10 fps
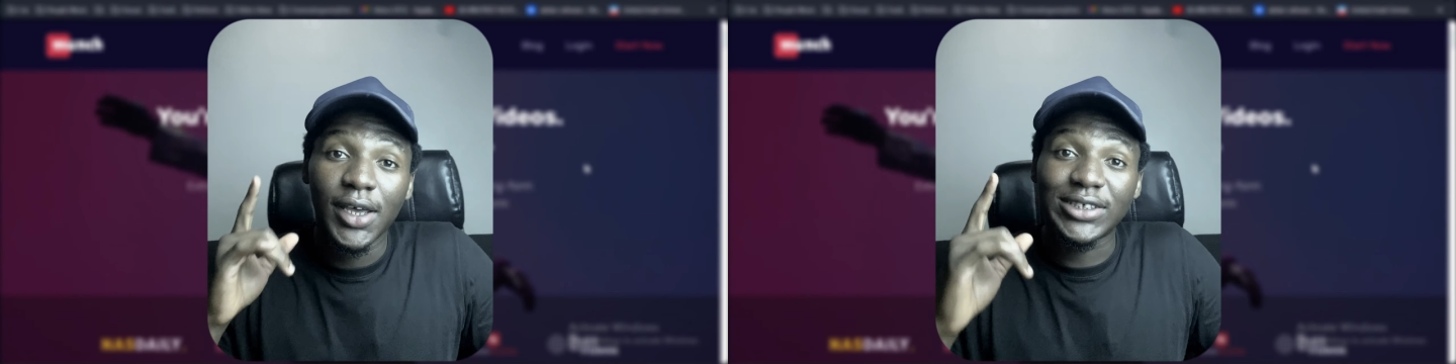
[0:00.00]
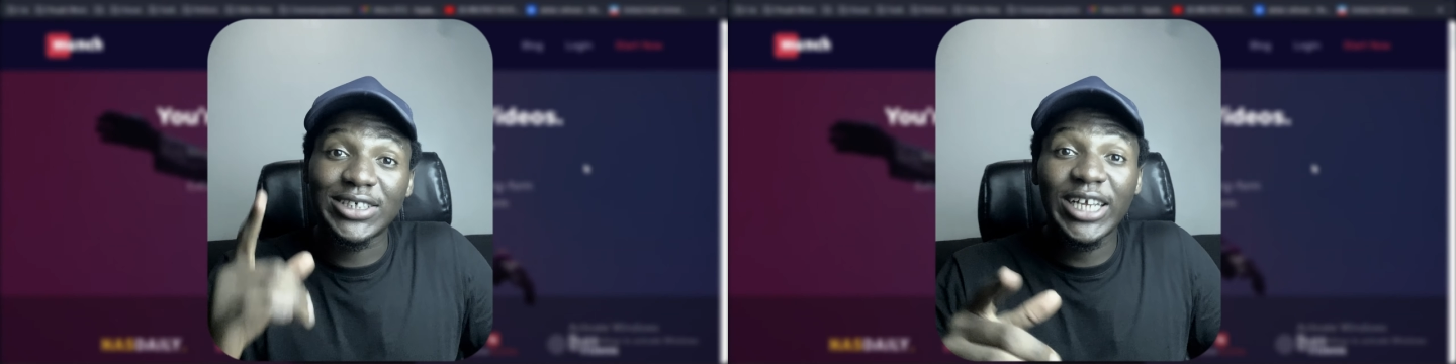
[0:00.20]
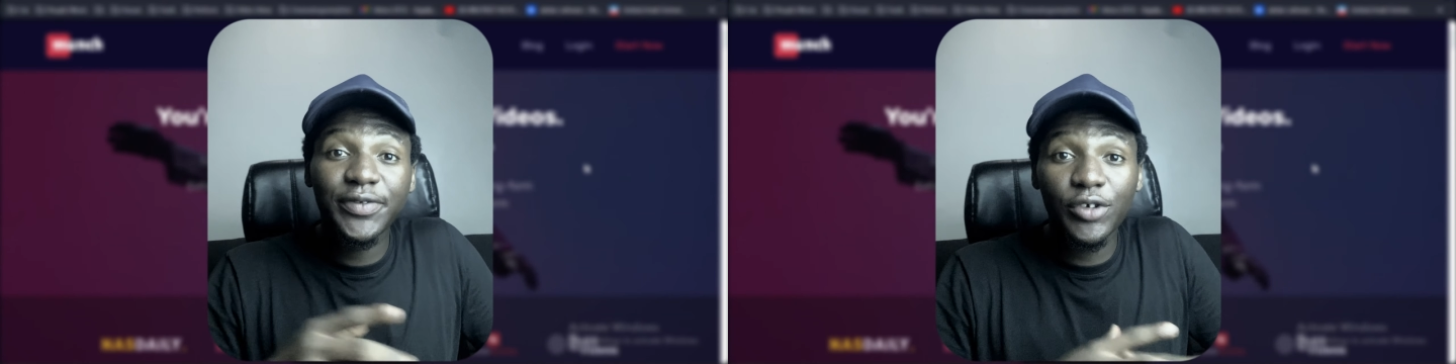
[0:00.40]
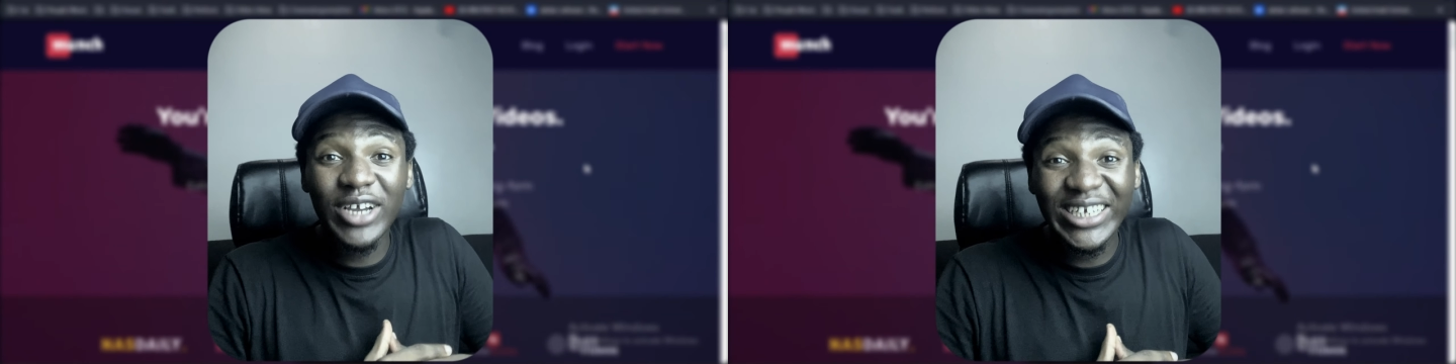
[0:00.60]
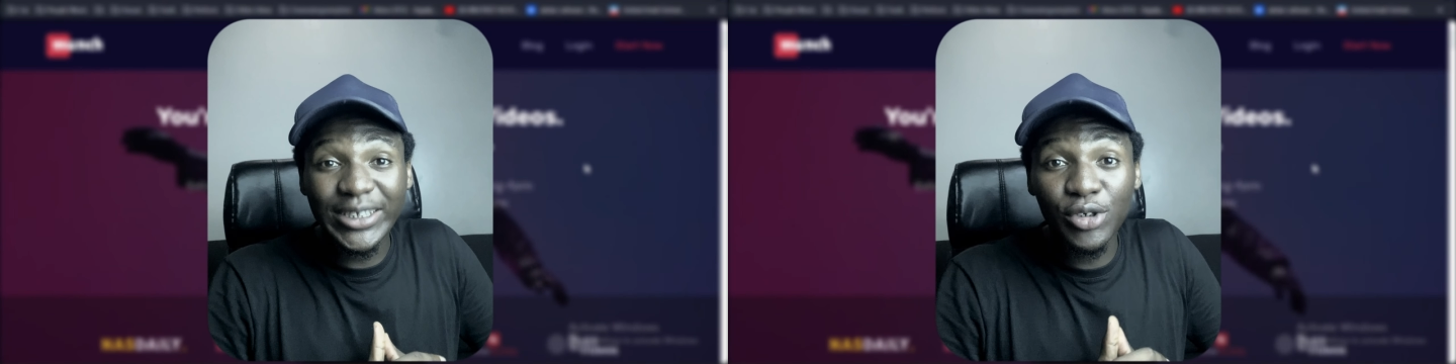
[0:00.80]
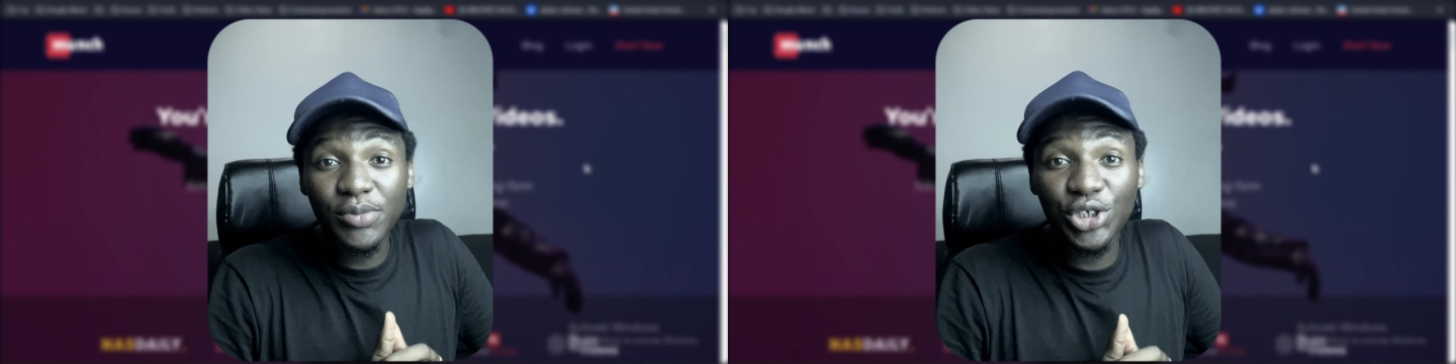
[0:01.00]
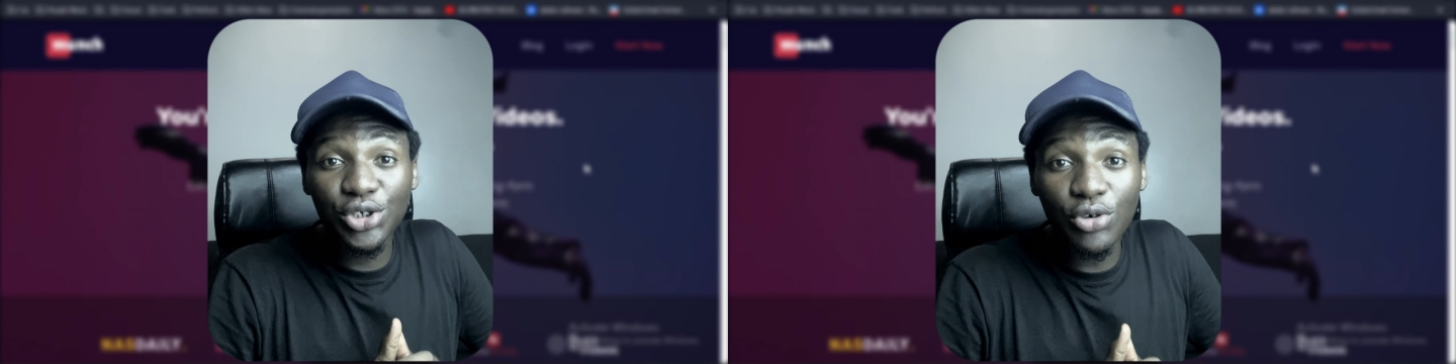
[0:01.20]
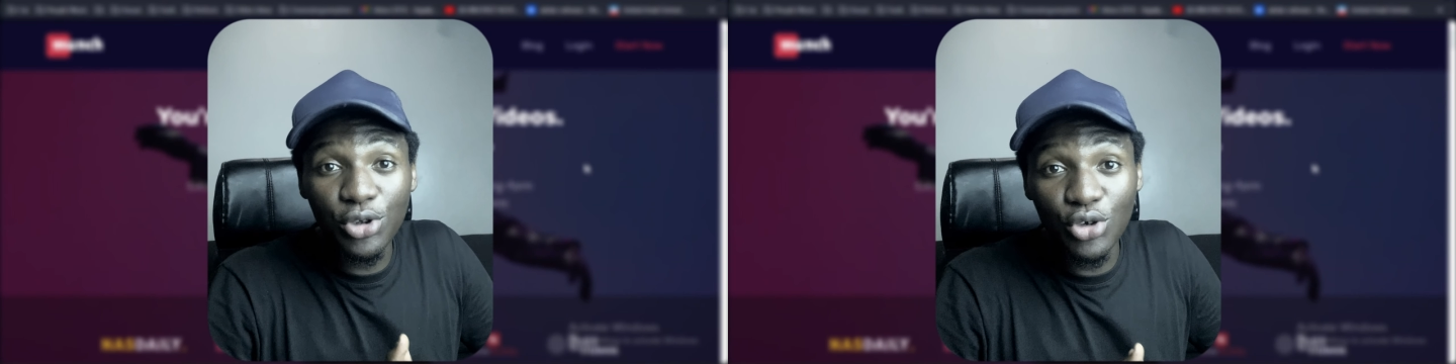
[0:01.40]
In today's video, guys, I'm going to be
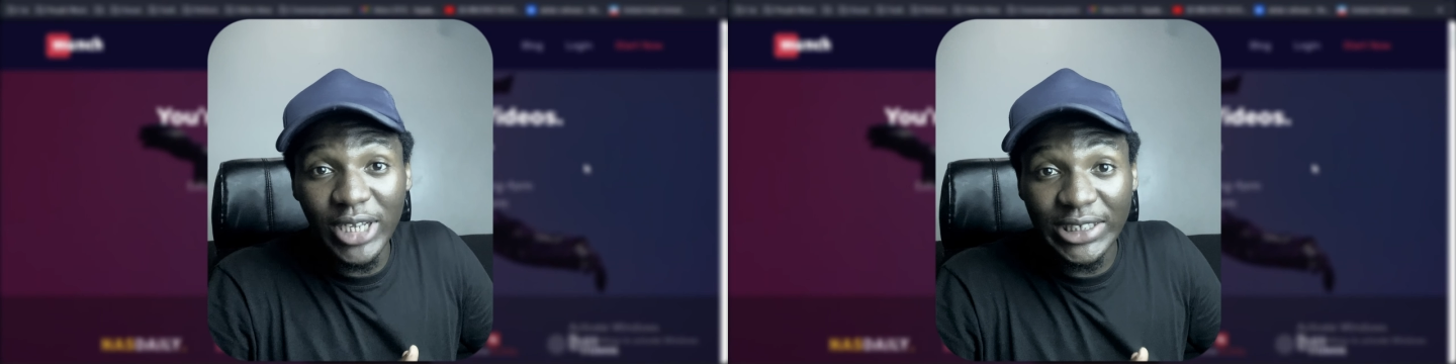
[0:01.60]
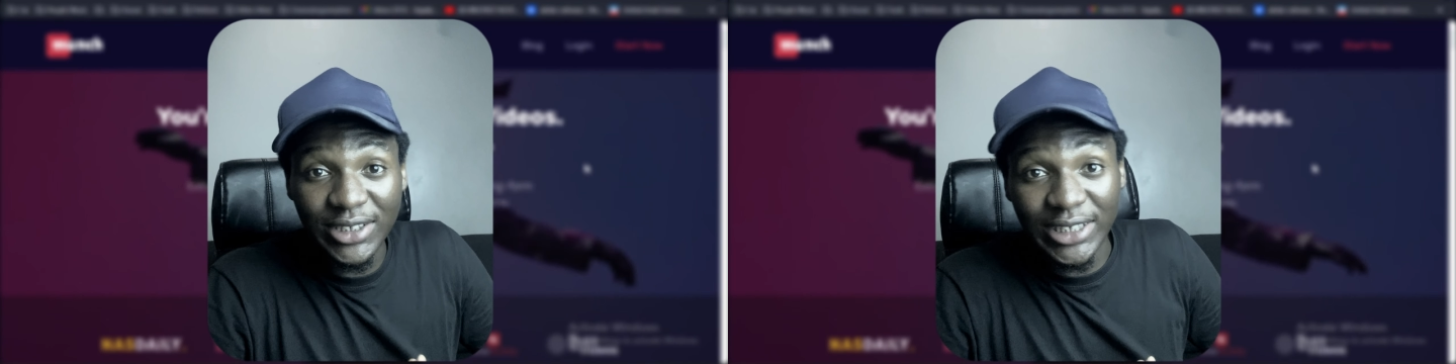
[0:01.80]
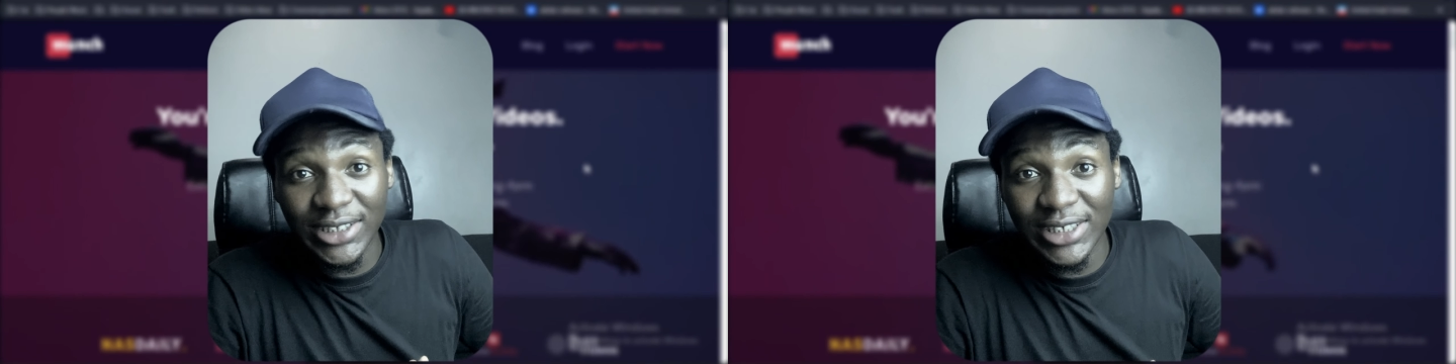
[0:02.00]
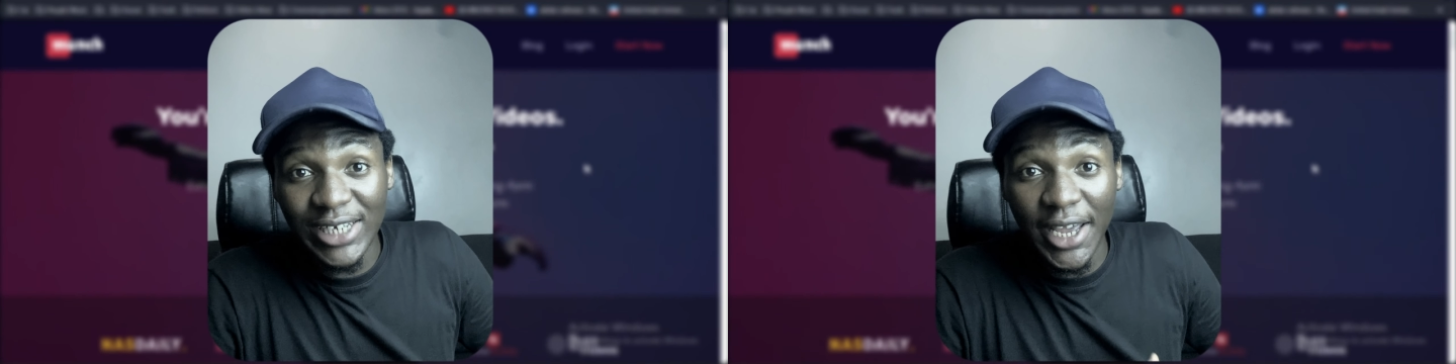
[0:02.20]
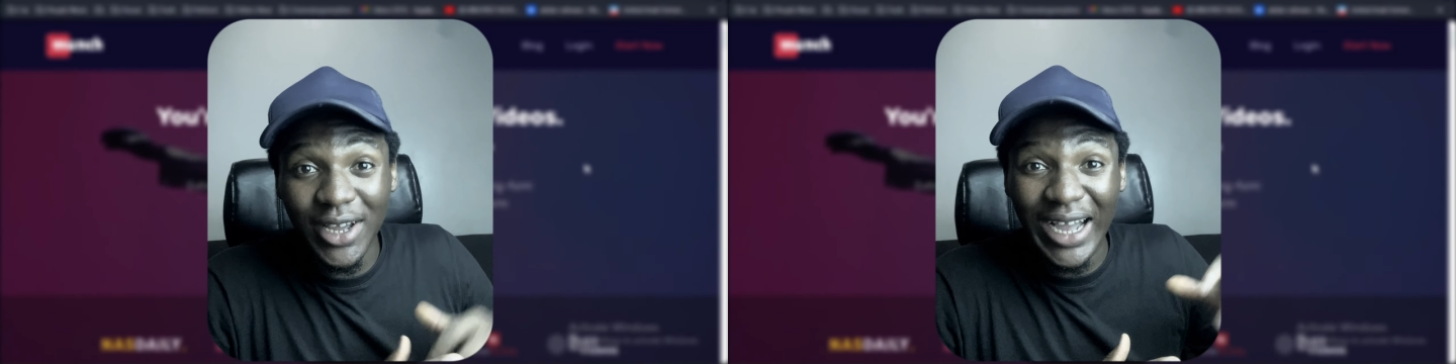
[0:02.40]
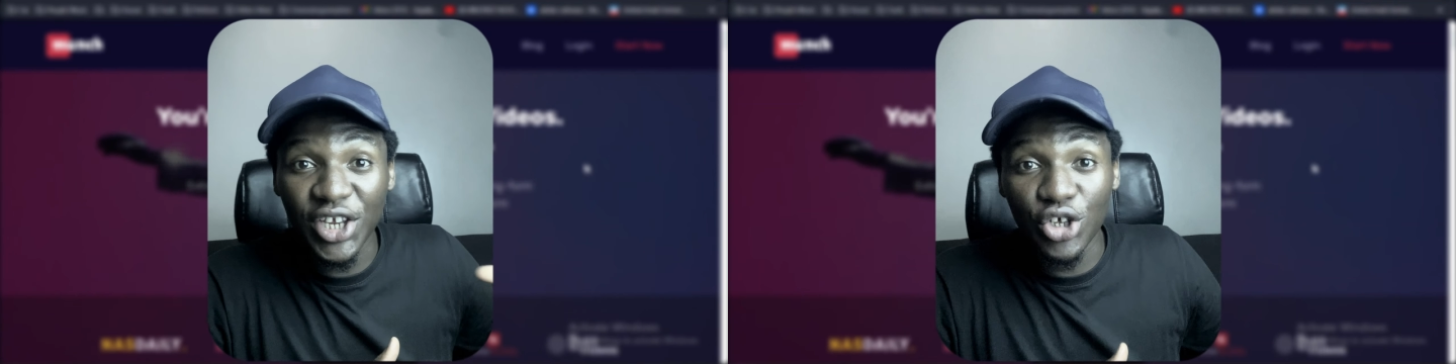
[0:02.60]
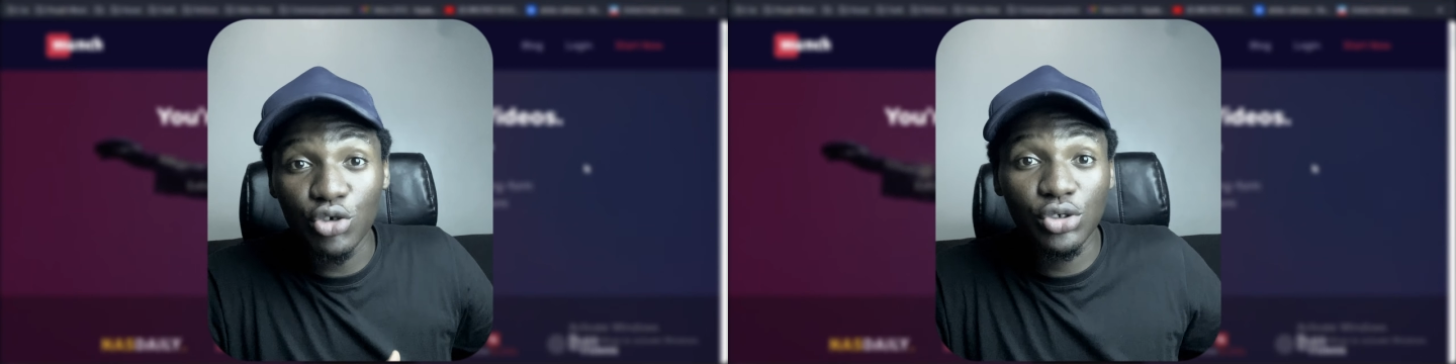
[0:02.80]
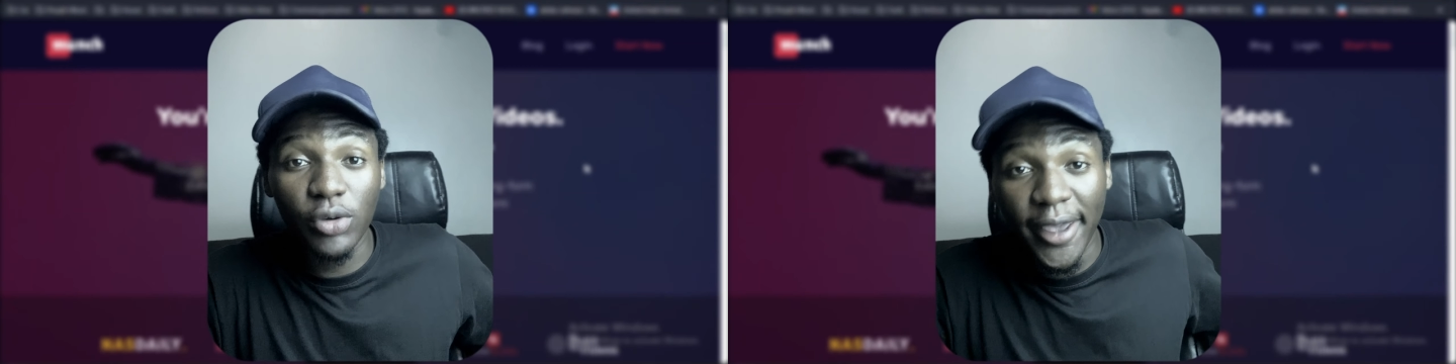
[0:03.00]
showing you a strategy that you can
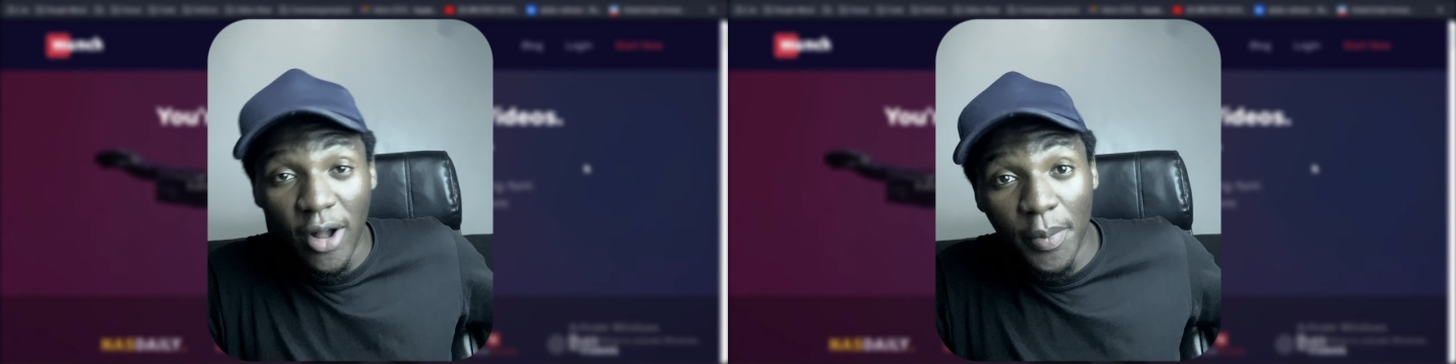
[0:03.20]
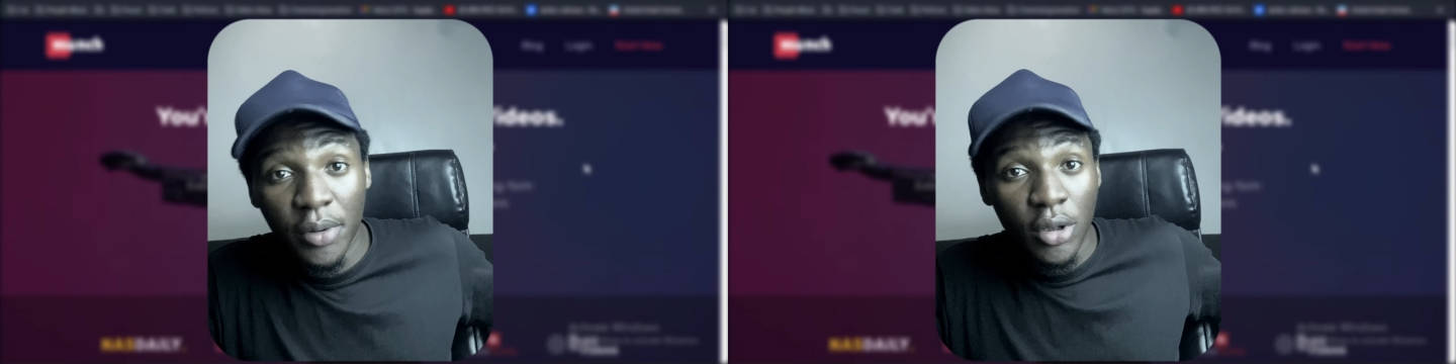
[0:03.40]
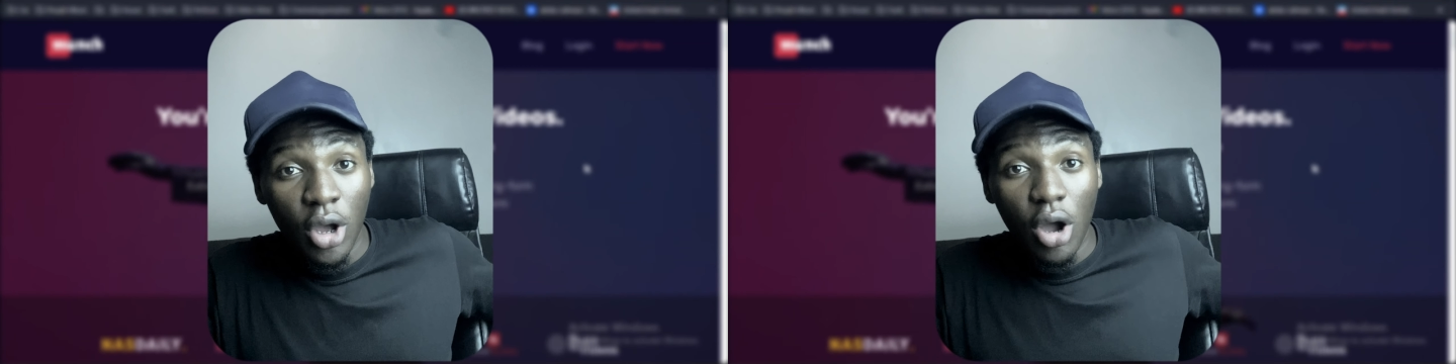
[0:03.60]
use to help